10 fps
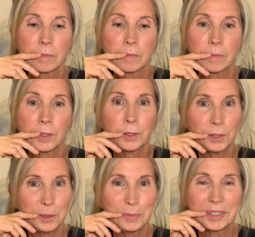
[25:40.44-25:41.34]
You're
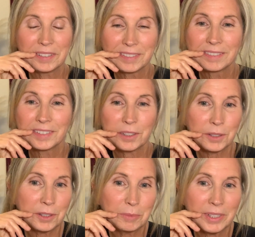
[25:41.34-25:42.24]
human. You're
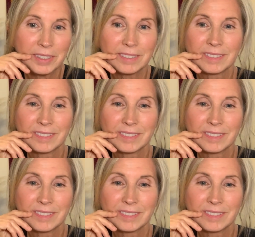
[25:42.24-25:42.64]
human.